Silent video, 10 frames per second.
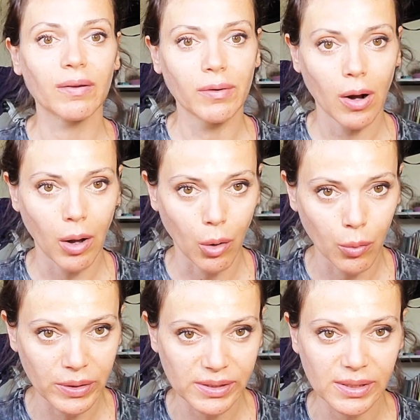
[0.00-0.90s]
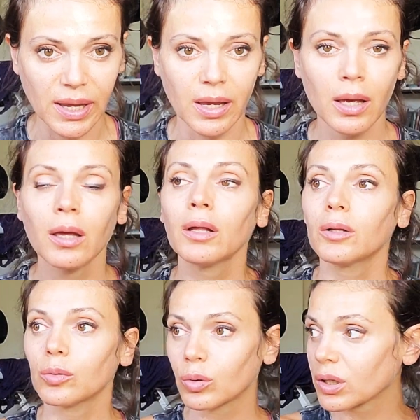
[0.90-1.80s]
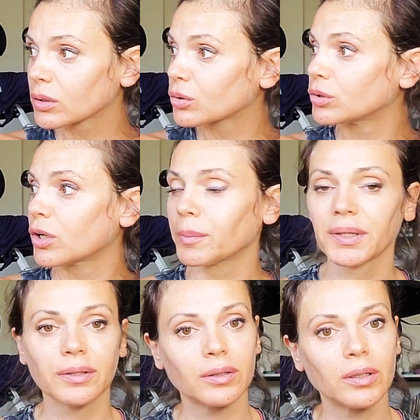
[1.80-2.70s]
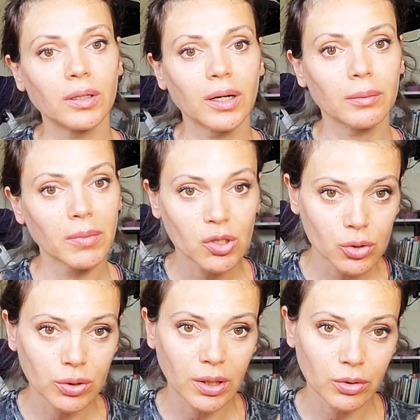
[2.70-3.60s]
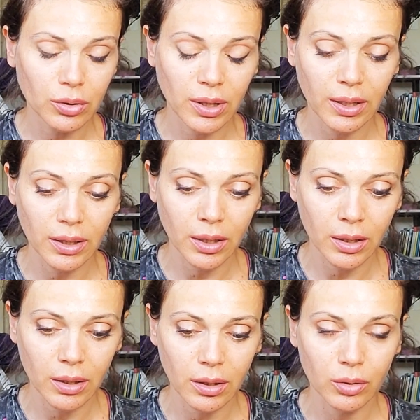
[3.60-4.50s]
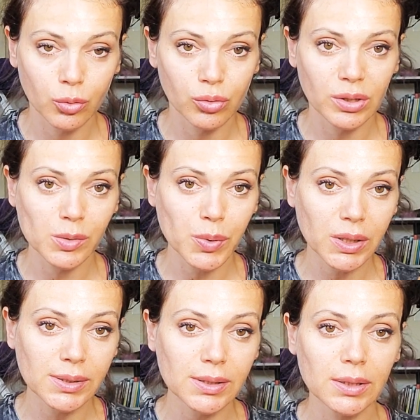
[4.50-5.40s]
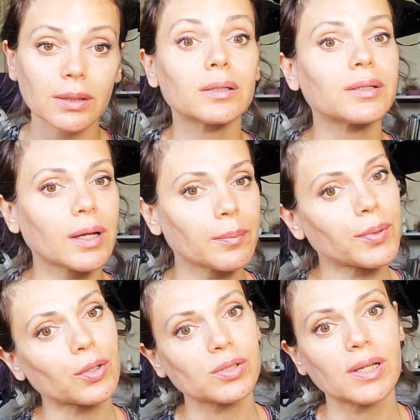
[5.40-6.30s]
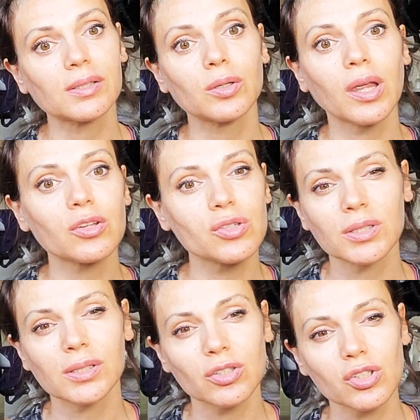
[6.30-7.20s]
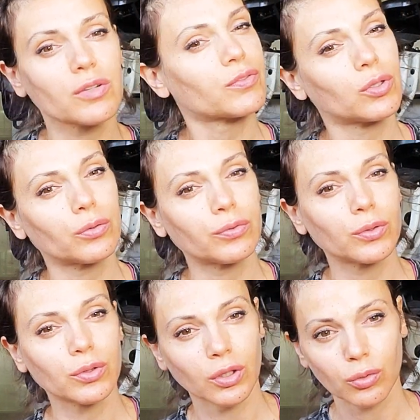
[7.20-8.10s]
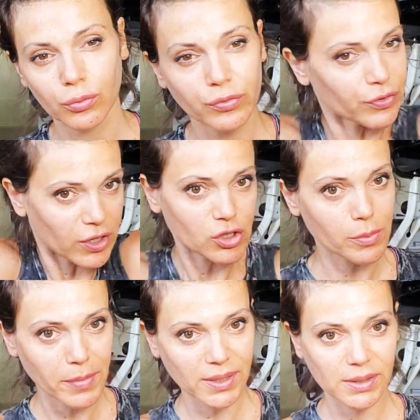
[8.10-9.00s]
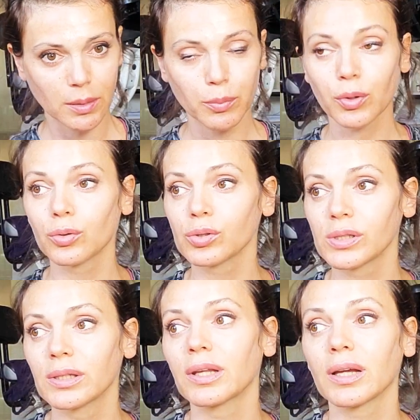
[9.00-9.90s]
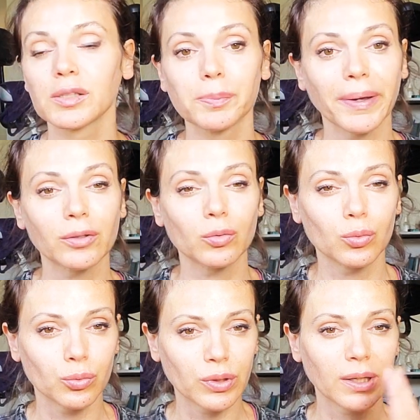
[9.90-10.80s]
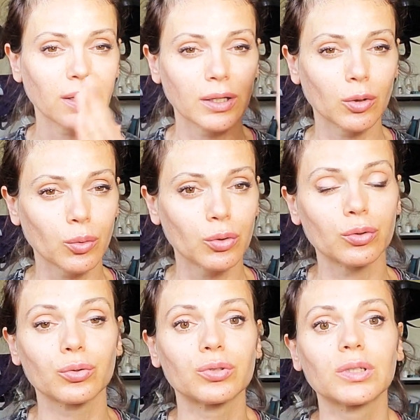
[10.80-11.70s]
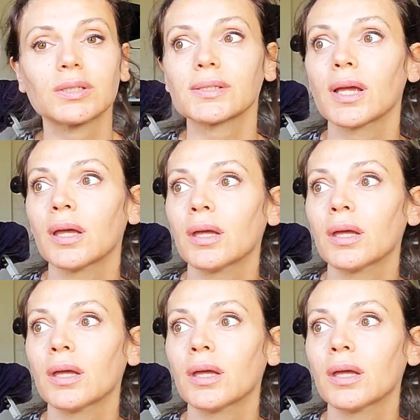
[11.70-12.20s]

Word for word: level, I always say, look at Cronometer and make sure that you're getting uh, nutrients because it's a learning process you can't just shift your food into fresh amazing produce and expect to really hit all your nutrients